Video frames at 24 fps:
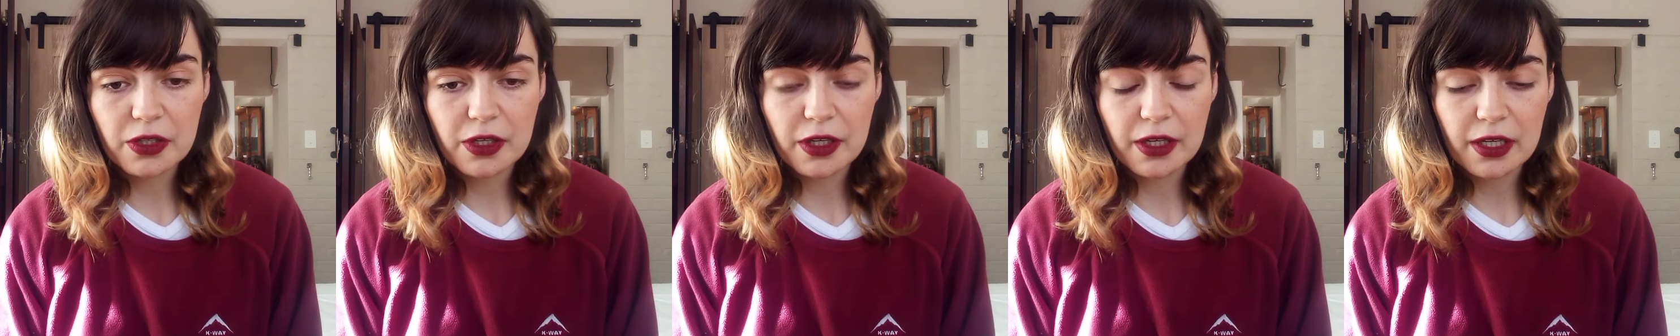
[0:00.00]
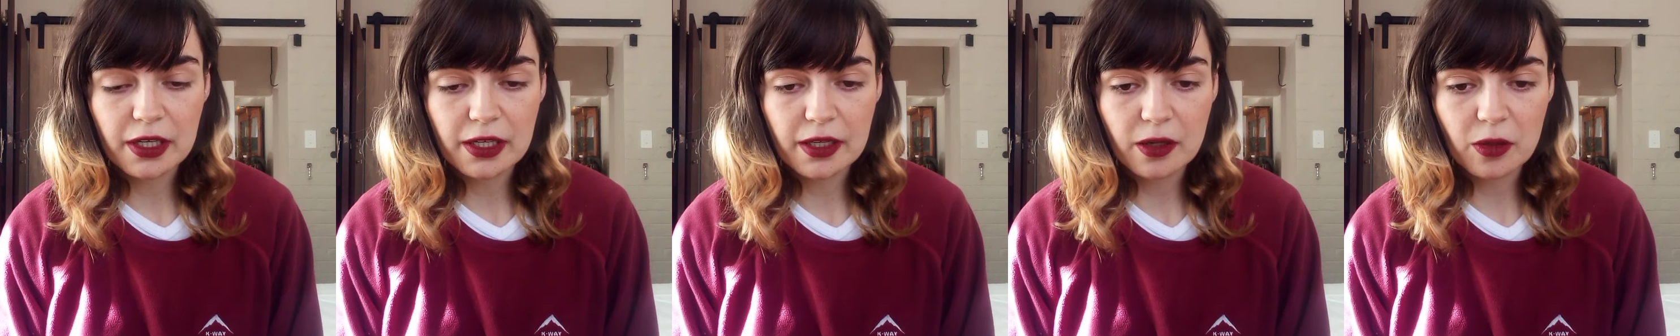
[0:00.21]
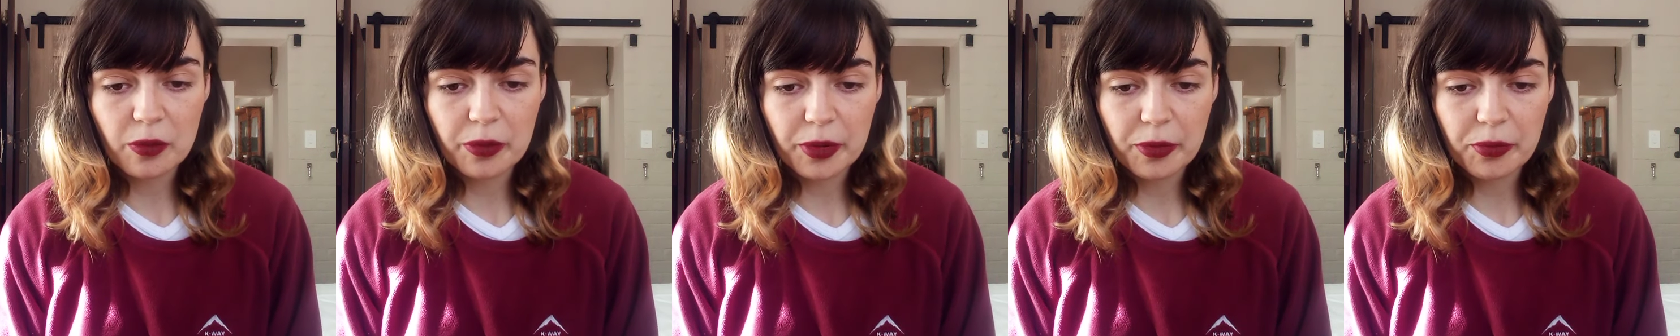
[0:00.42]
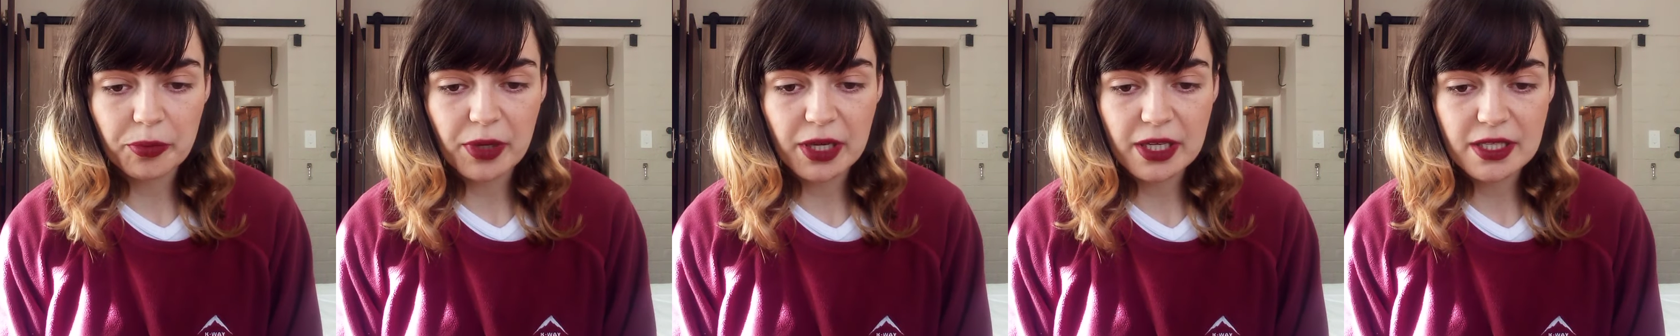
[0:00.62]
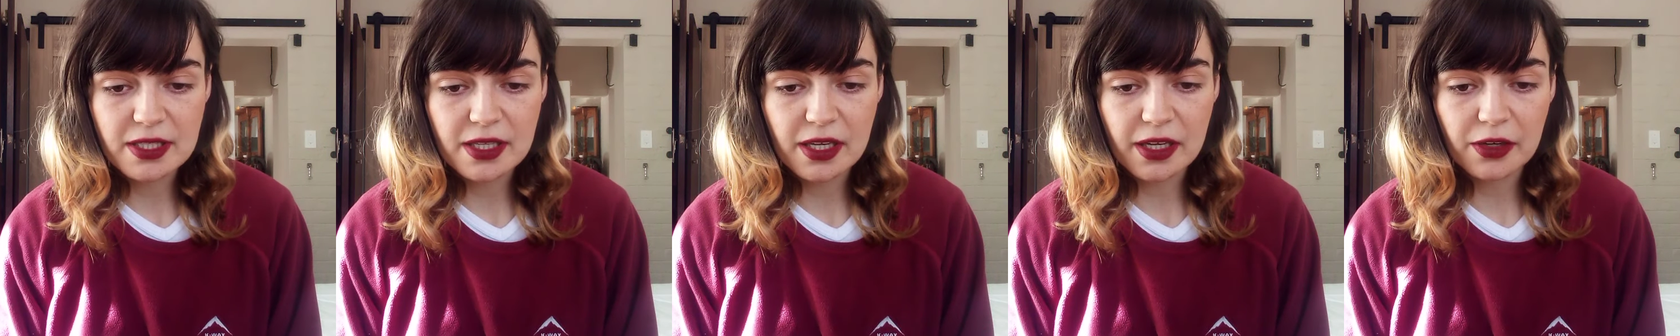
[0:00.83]
a little bit
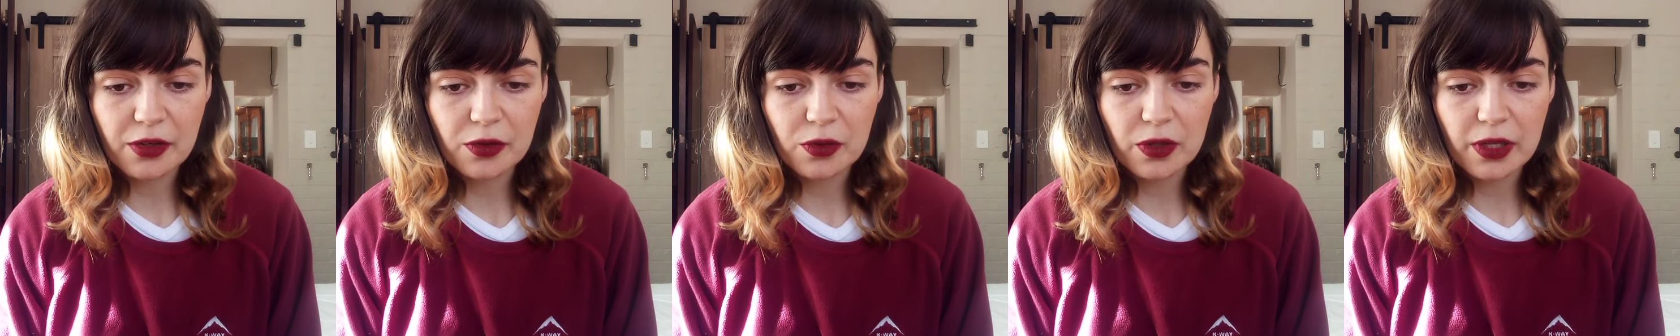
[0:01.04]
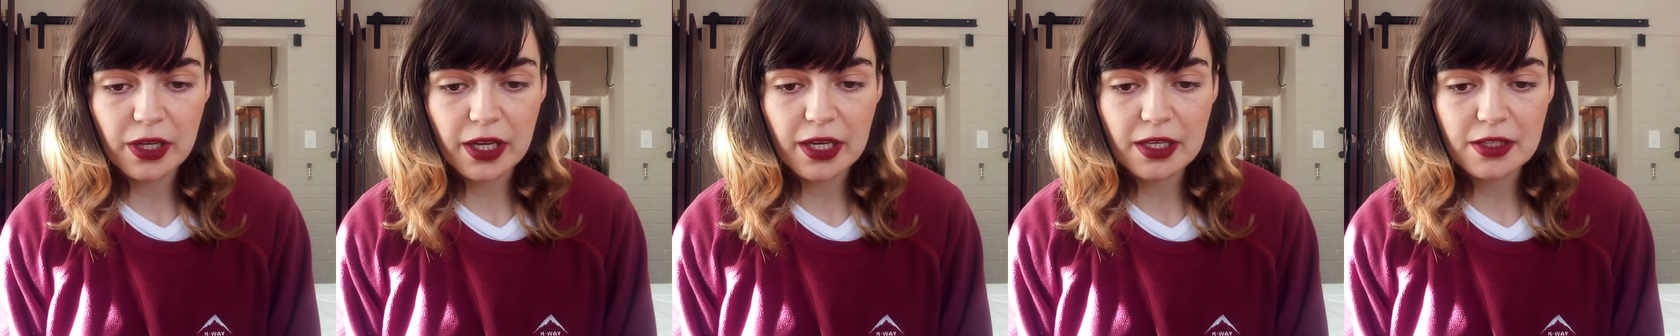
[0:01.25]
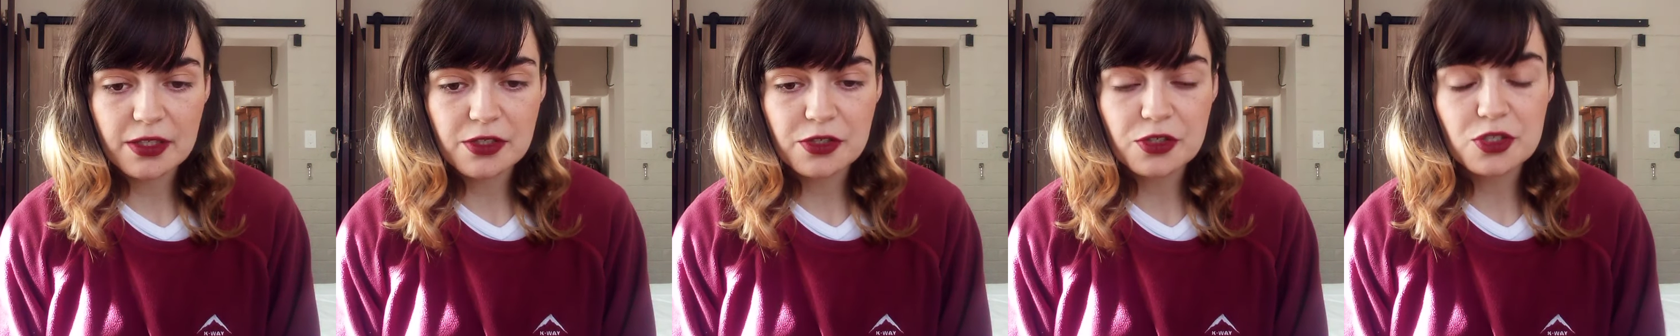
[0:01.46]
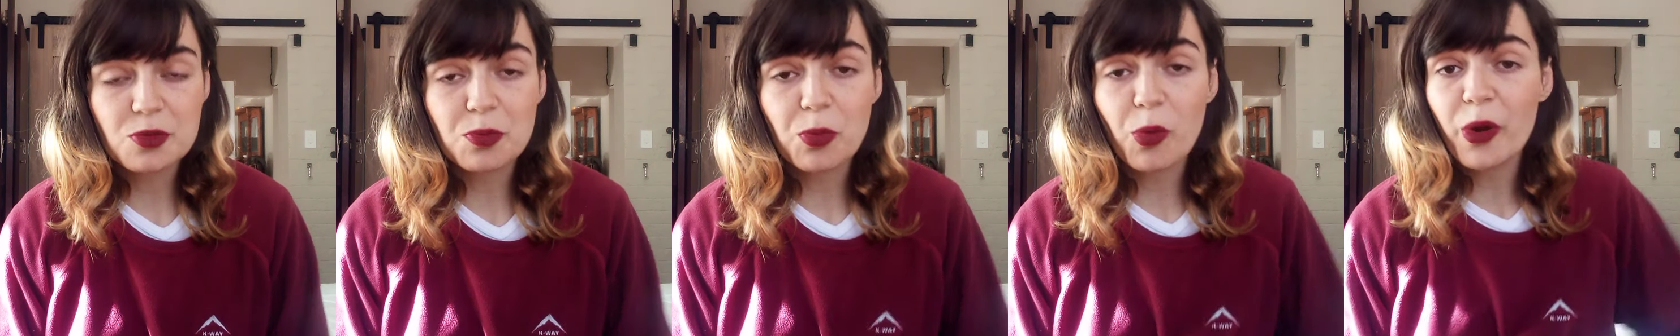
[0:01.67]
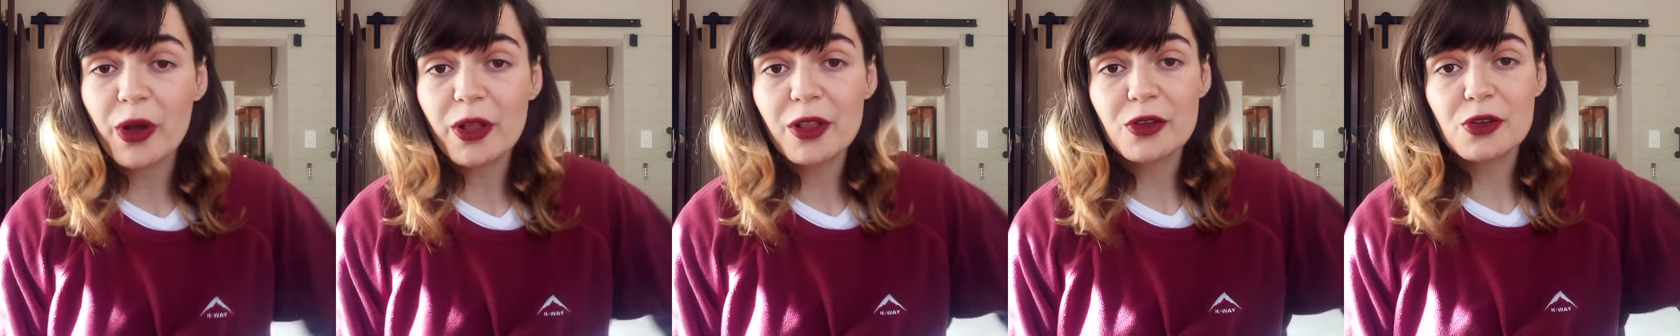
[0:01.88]
better and you'll get to
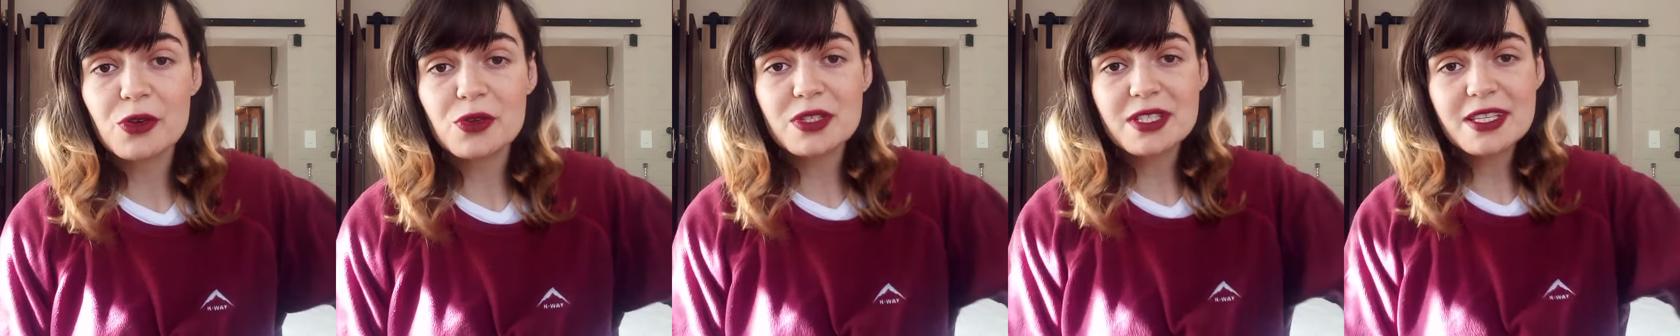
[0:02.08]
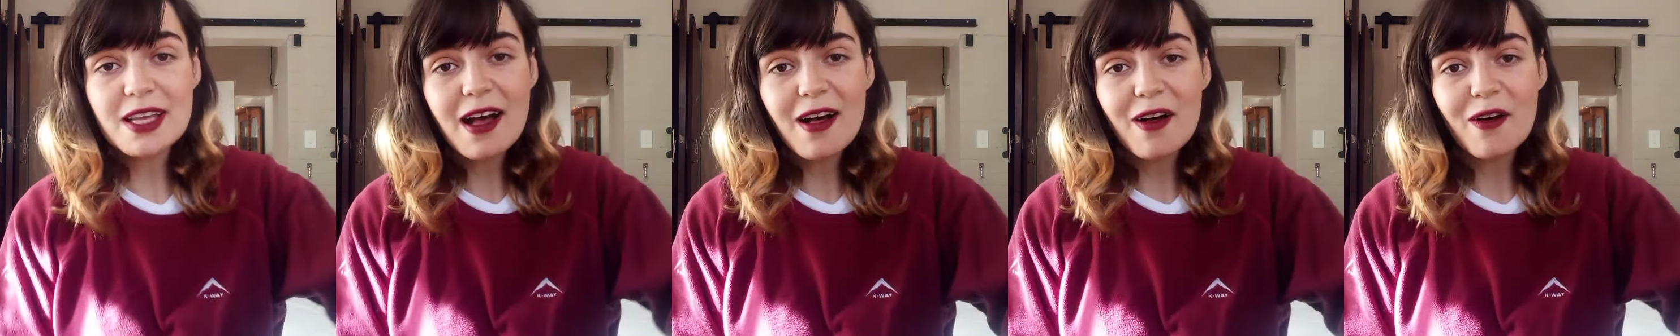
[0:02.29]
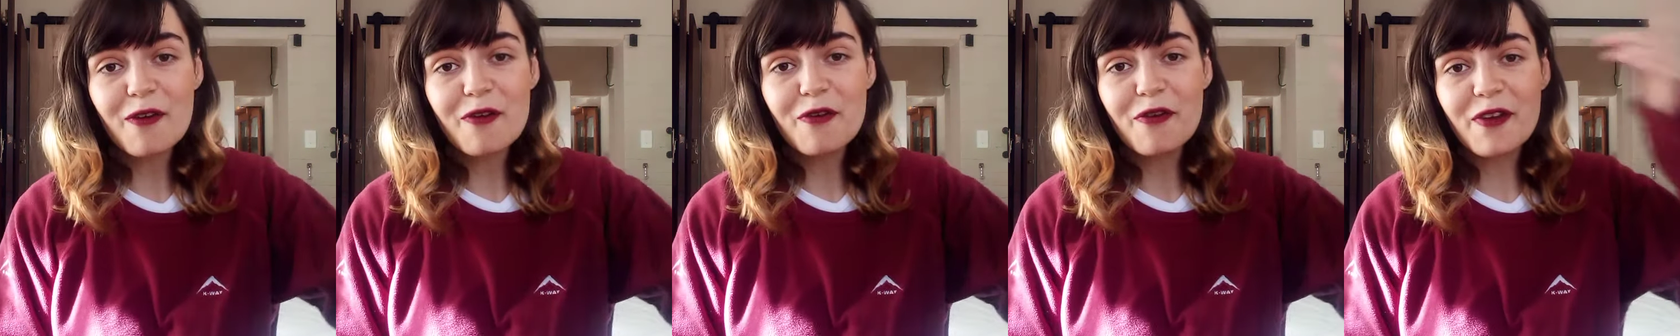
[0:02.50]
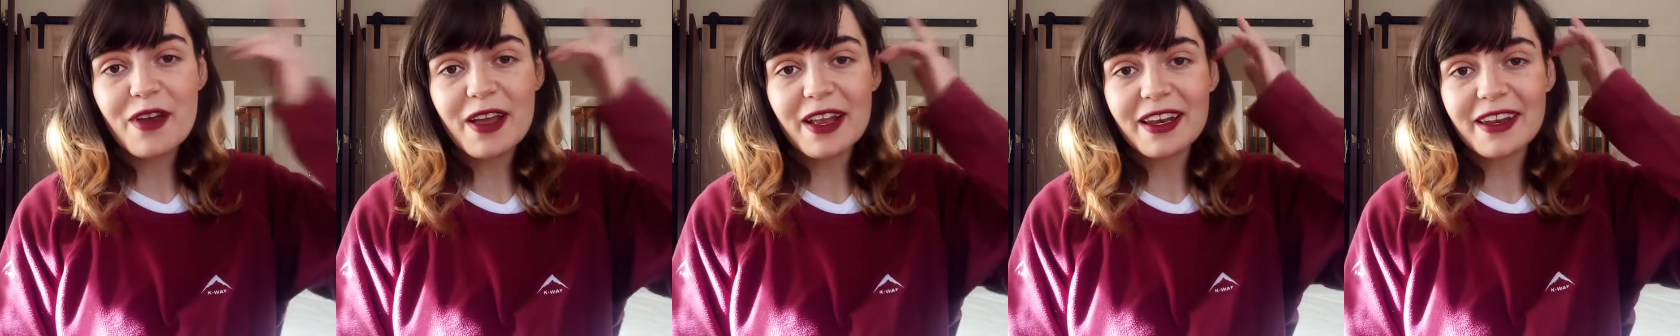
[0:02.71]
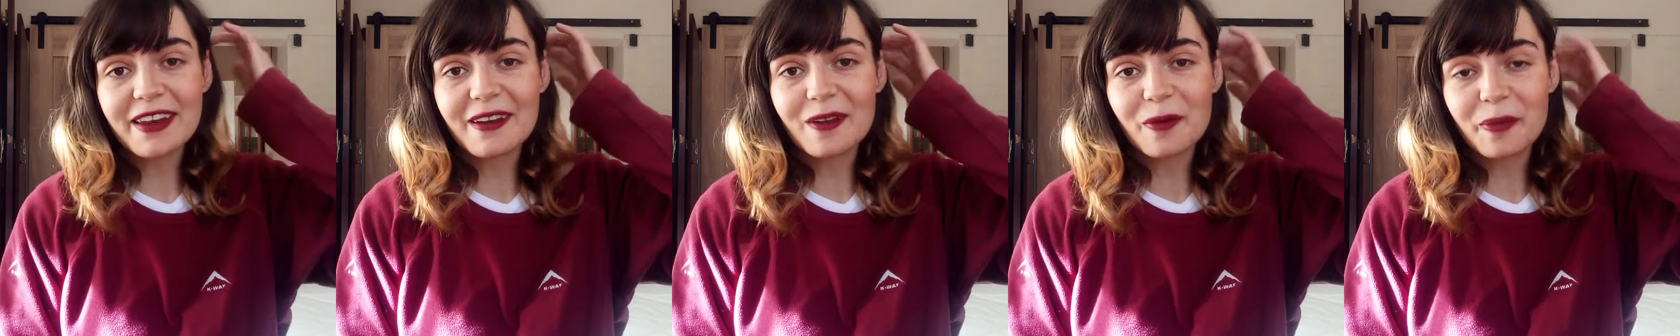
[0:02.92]
spoil yourself a
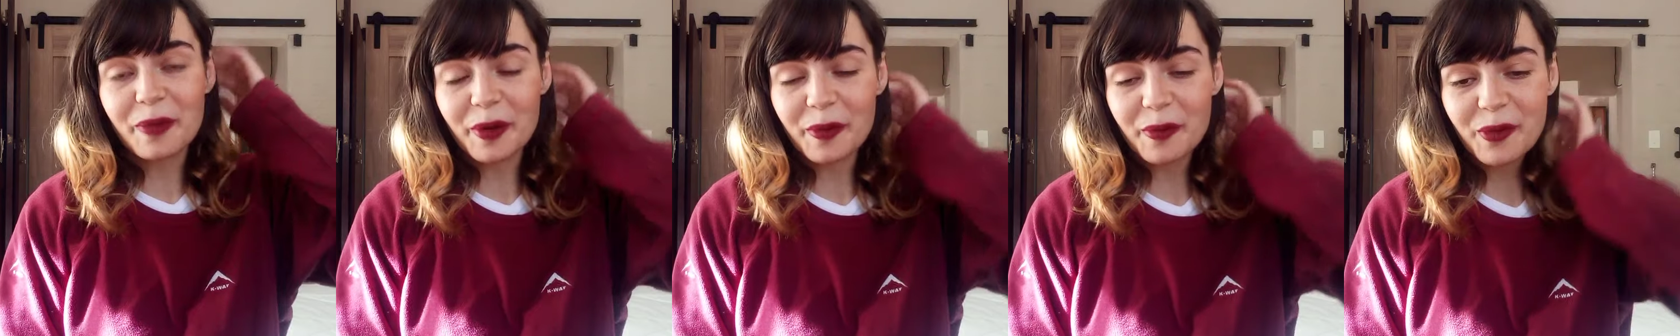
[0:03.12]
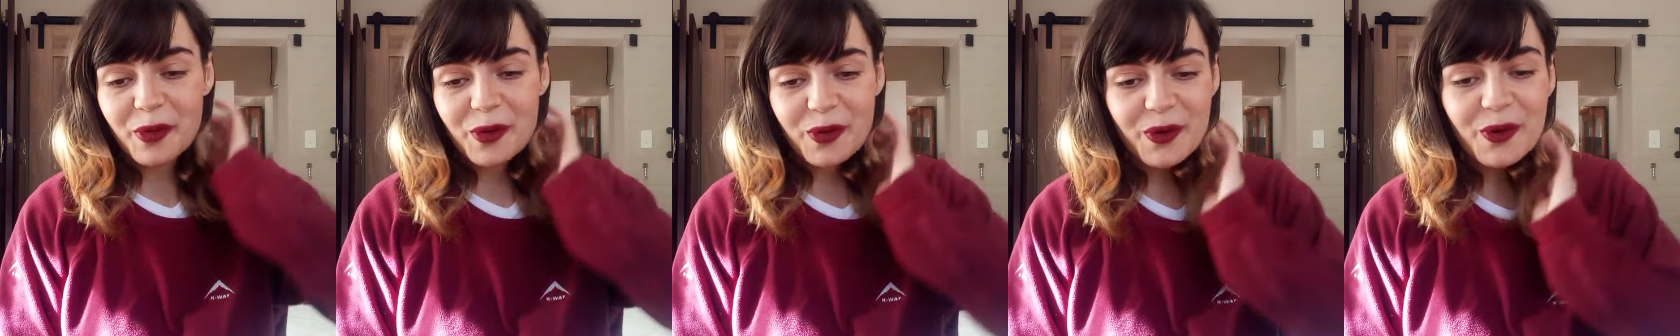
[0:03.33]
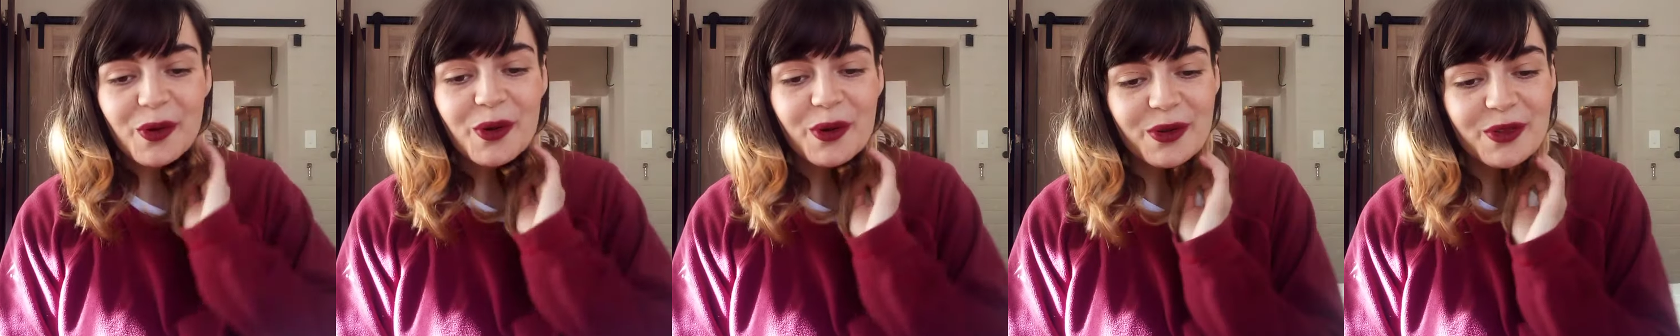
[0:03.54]
little bit more.